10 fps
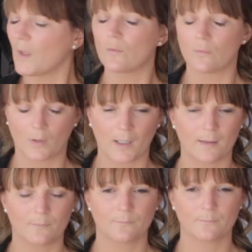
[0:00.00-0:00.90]

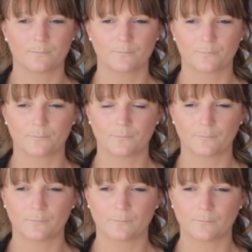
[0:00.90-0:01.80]

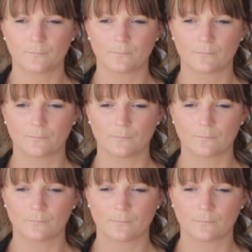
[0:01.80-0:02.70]

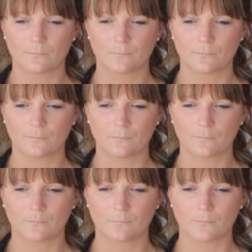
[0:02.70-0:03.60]

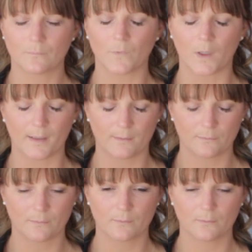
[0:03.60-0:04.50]

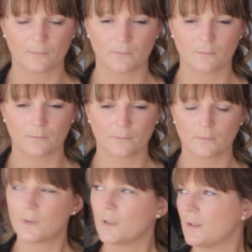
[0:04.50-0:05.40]

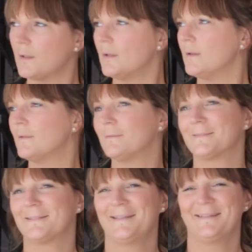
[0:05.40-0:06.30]
(silent)